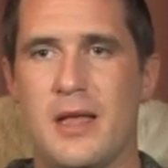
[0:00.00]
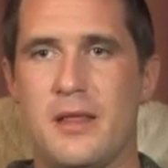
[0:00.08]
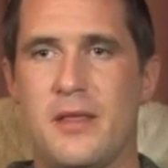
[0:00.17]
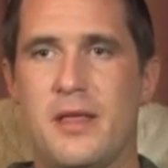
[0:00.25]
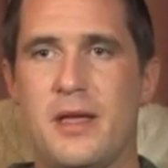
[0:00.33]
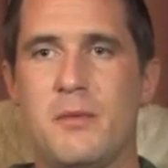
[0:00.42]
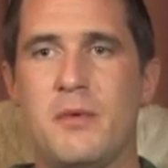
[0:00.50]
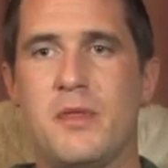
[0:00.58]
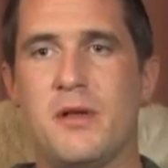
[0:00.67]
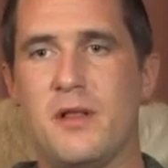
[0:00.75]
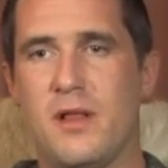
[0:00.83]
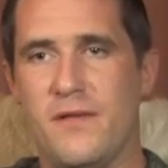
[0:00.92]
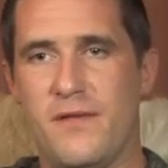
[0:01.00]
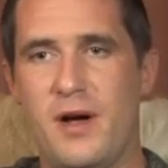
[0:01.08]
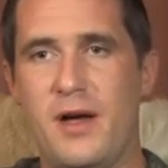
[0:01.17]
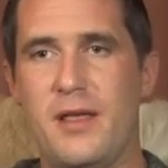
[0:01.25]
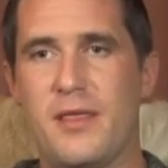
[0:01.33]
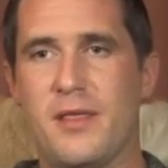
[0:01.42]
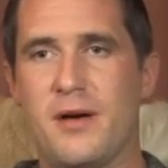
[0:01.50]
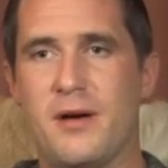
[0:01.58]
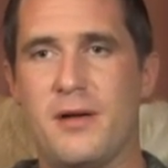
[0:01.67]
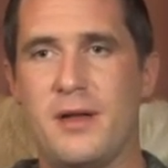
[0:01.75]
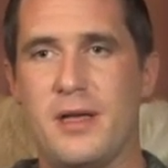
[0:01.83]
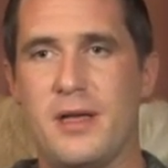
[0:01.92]
And the thing with the
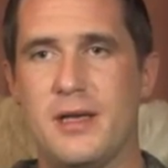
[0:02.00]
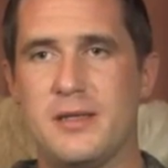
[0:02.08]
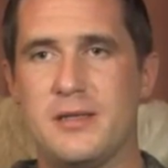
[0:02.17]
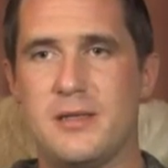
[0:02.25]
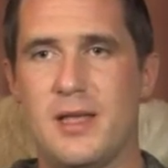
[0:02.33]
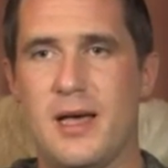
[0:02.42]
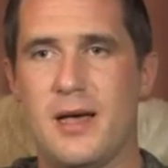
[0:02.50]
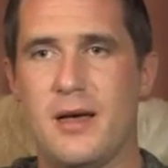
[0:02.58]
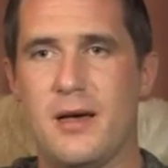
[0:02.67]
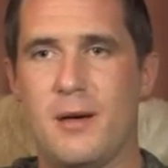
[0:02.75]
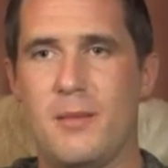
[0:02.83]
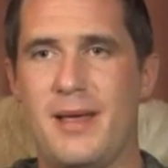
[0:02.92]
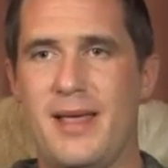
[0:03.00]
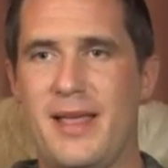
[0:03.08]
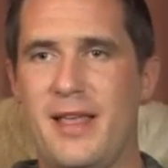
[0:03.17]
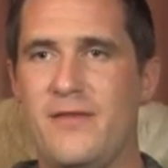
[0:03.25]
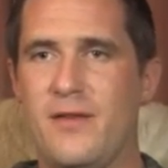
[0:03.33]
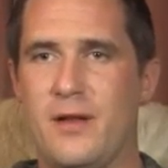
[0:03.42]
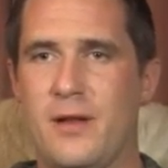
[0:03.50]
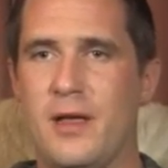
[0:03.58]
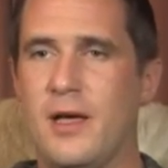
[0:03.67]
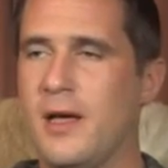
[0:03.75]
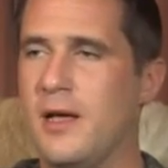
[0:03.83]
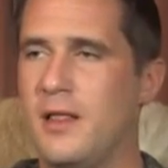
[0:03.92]
Leviathan is that um,
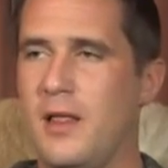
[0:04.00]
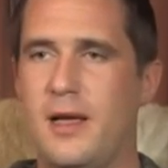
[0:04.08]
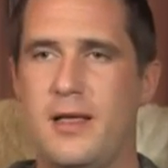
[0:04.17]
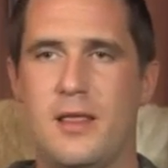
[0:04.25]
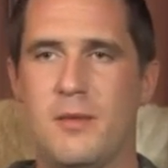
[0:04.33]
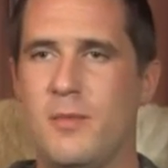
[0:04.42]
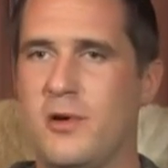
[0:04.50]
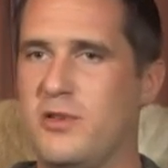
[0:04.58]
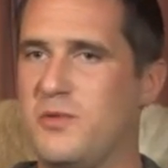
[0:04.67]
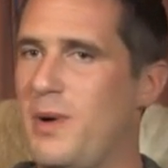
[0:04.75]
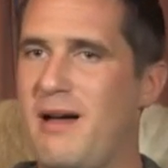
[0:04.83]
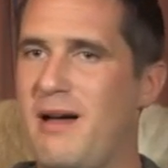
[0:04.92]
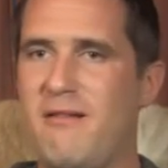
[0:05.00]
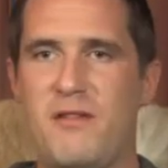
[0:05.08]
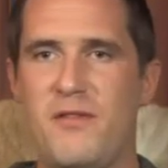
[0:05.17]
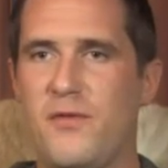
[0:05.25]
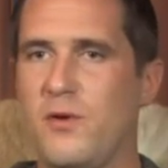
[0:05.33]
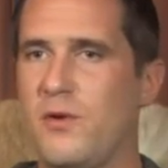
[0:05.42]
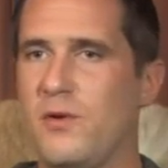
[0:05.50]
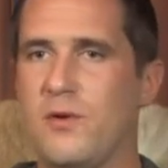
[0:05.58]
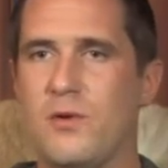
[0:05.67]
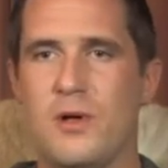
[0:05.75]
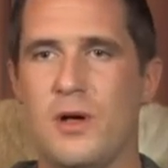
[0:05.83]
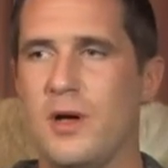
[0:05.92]
even like the most
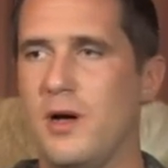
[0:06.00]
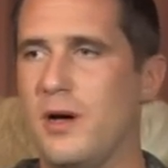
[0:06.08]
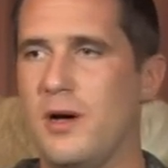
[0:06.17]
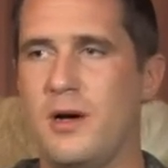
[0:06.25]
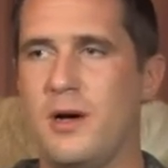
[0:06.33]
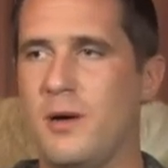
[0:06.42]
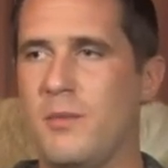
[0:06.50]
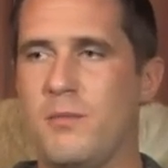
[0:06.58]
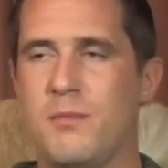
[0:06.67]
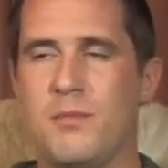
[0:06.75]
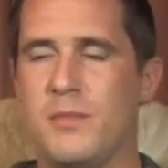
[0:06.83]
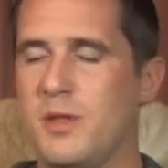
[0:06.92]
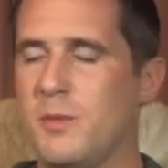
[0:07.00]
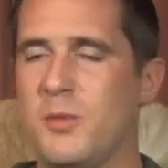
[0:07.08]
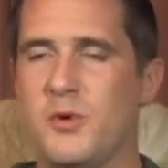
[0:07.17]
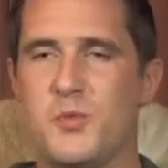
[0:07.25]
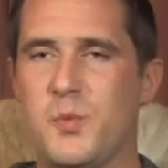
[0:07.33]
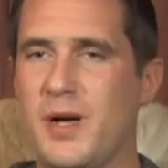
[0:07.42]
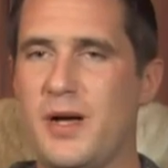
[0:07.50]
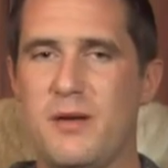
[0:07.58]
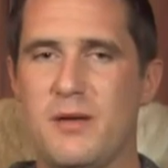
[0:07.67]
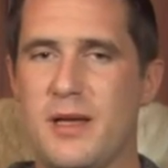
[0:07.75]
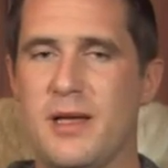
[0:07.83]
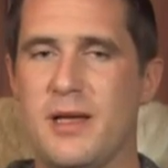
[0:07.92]
powerful um, the most
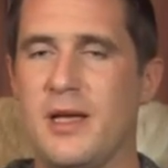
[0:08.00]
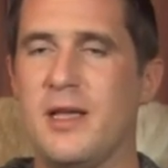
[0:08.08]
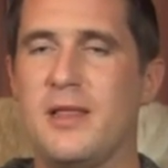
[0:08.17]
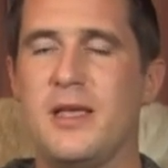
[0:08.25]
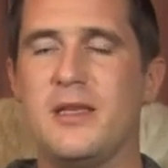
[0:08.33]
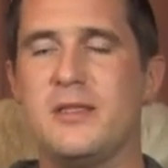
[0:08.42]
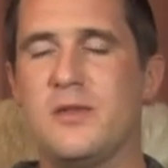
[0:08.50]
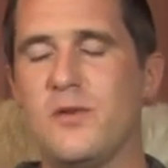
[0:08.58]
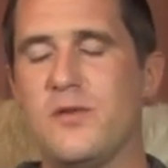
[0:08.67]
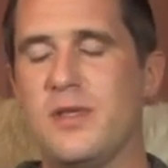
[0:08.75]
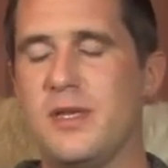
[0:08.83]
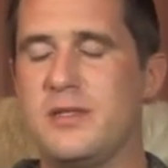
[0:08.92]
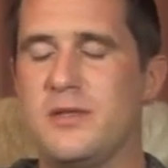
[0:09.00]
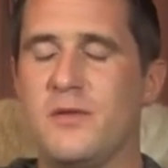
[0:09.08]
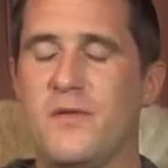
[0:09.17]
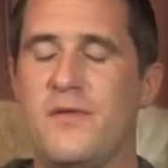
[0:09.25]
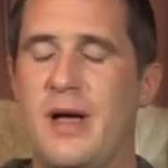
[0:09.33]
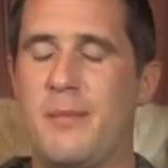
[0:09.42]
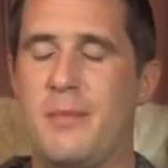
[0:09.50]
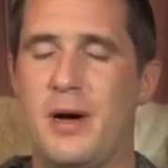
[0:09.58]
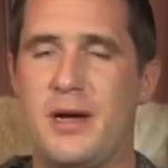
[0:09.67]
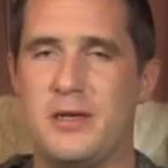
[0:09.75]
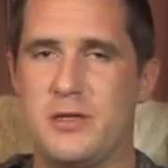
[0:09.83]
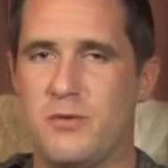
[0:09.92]
power. Like there's still there's still
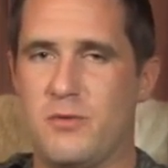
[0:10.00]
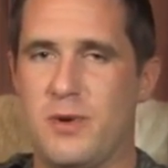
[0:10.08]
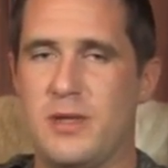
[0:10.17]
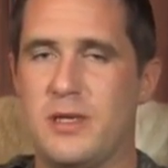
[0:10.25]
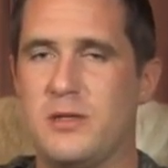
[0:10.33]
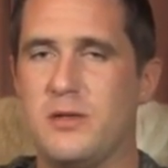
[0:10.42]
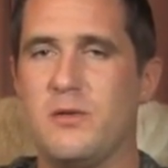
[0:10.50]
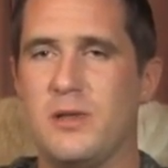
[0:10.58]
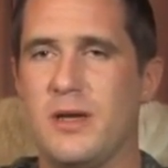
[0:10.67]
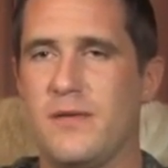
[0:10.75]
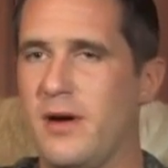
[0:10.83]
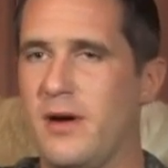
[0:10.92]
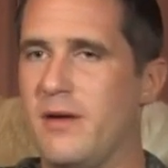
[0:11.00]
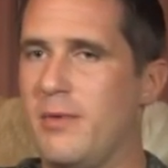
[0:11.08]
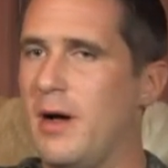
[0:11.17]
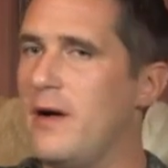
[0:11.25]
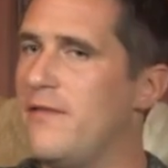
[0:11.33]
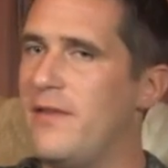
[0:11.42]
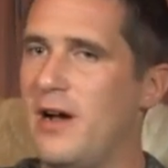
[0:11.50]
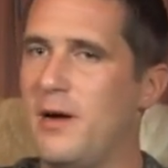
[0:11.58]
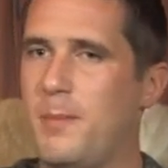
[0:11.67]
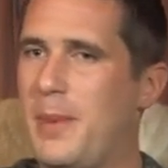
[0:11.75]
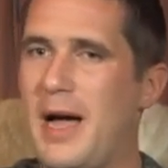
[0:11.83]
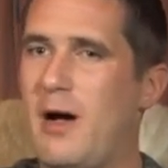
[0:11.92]
vampires around. There's still like very
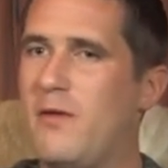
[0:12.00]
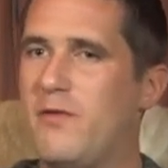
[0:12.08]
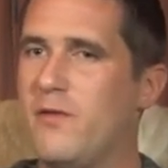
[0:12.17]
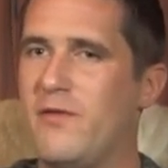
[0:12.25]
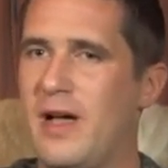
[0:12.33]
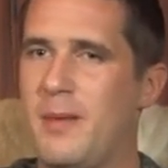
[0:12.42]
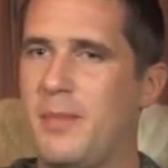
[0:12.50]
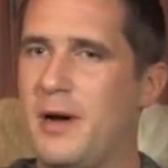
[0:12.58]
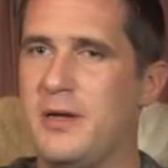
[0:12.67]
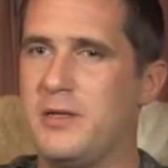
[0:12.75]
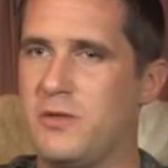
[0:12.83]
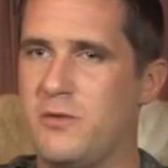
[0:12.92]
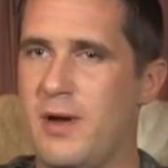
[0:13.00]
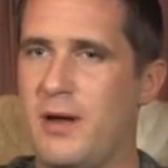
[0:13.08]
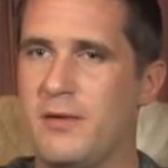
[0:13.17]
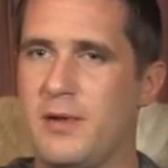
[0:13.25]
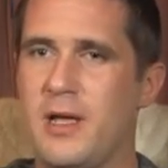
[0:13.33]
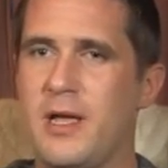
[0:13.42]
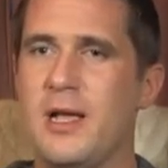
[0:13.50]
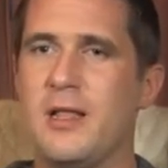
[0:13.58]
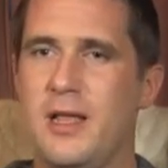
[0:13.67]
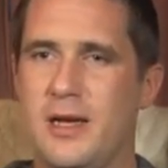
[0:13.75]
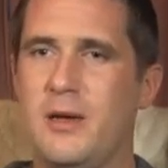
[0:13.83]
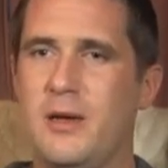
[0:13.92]
pow powerful vampires around.
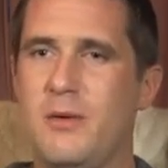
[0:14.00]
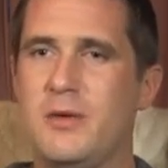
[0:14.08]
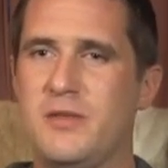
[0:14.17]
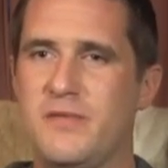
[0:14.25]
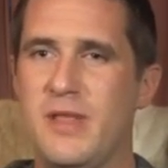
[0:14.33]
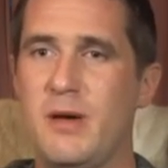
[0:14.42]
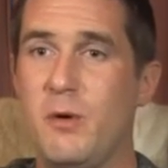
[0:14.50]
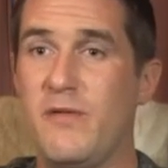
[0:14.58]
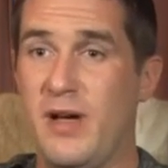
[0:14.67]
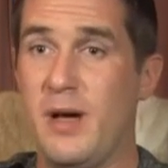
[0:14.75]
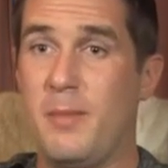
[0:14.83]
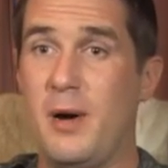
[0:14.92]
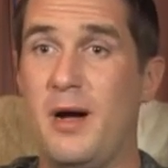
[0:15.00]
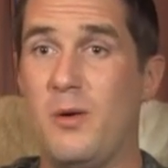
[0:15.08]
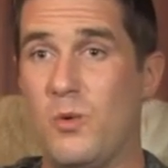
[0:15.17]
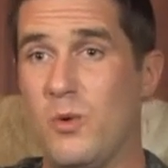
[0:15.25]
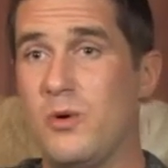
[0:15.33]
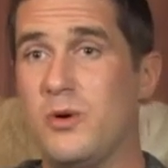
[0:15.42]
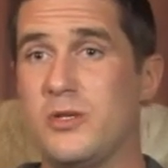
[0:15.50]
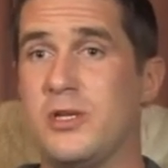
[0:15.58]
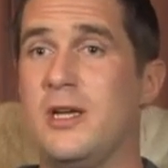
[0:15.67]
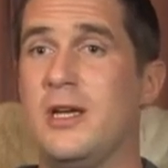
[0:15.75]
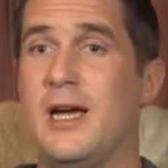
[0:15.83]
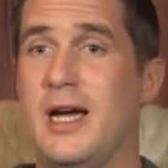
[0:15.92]
Like there was there were vampire
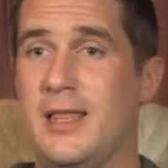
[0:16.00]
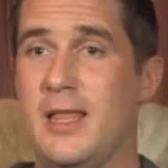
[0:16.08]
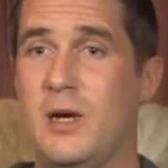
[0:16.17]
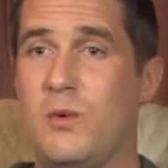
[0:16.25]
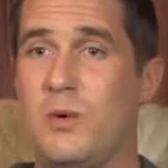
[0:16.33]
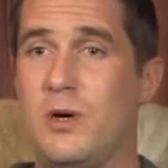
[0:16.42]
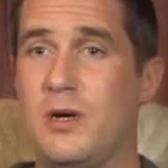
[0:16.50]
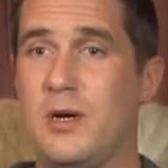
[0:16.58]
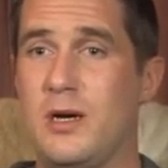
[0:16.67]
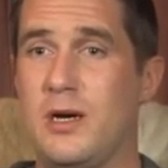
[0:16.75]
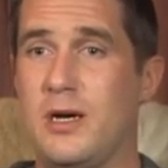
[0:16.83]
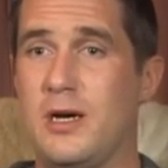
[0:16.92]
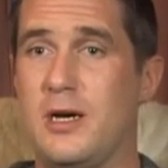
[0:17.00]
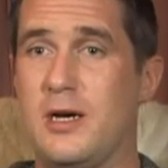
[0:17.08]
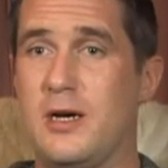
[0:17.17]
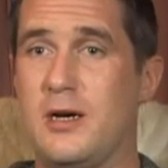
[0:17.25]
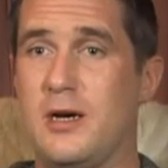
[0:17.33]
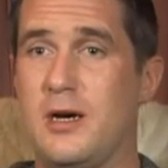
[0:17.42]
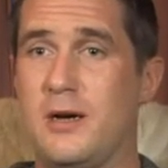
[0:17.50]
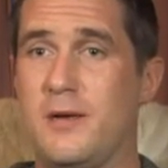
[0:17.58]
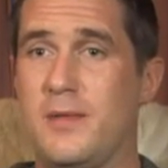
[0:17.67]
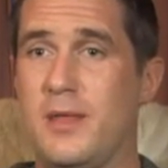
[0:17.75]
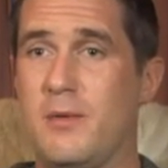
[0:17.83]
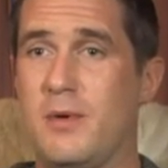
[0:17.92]
wars and there were uh,
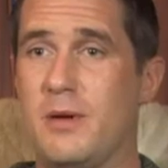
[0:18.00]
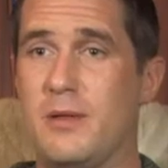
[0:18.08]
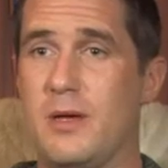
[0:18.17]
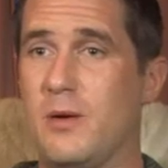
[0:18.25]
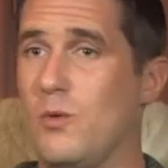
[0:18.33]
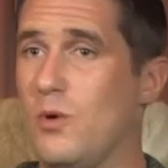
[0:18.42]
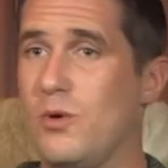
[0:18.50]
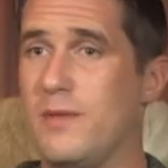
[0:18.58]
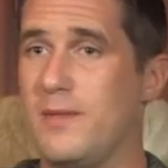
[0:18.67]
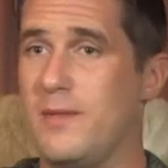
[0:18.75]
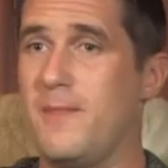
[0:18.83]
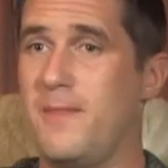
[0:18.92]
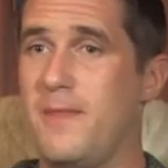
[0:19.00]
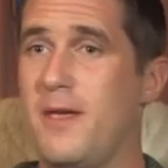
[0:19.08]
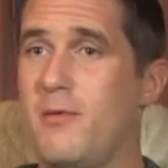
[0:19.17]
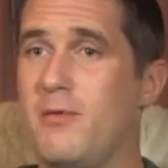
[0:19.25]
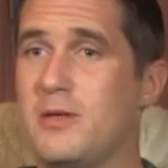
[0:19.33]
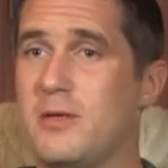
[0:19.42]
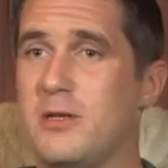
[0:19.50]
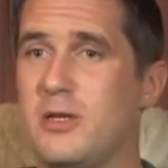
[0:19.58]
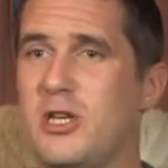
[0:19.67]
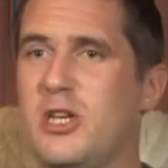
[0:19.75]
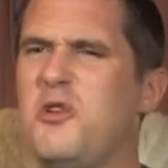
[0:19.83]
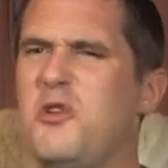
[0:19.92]
uh, there were there were, there was
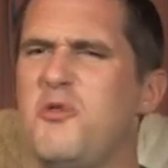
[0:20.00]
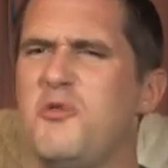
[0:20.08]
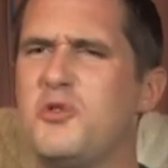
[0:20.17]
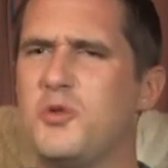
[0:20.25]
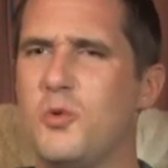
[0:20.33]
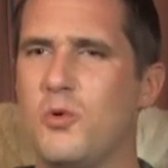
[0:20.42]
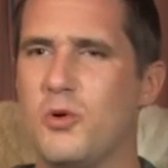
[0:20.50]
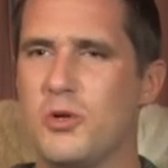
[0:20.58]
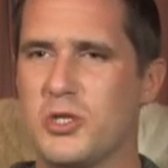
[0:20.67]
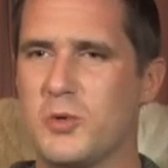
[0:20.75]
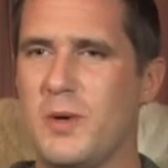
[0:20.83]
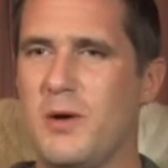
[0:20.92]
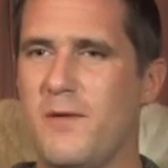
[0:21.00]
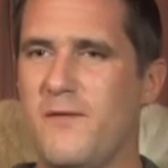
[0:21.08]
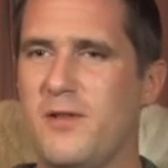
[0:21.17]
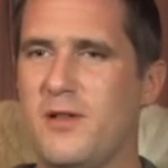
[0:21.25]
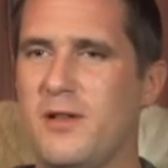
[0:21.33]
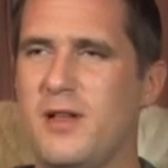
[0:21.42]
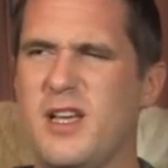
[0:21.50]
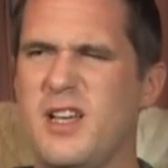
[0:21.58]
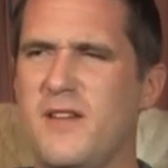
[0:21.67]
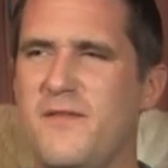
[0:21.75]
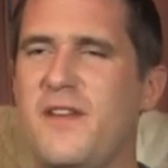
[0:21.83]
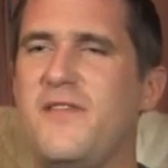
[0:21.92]
huge wars that went on for
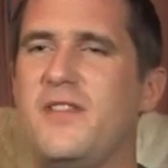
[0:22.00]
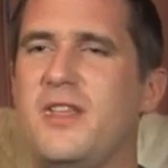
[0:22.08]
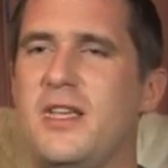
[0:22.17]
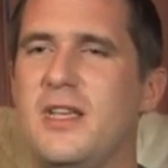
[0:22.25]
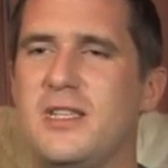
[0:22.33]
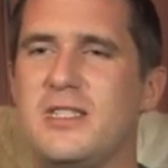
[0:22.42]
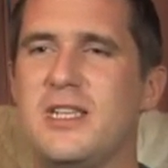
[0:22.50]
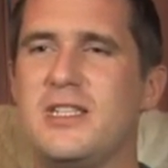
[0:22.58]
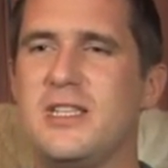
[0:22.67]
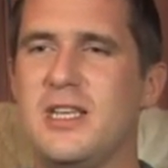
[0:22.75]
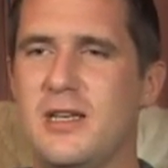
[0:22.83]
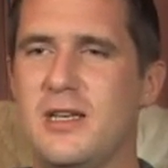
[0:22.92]
50 years, 60